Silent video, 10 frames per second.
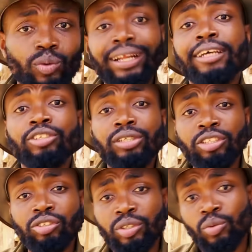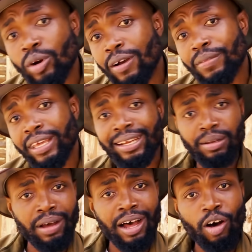whether you need to deworm the
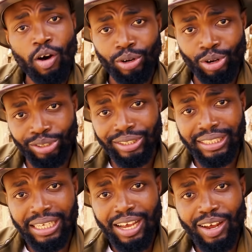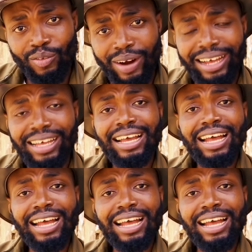animal or not, right?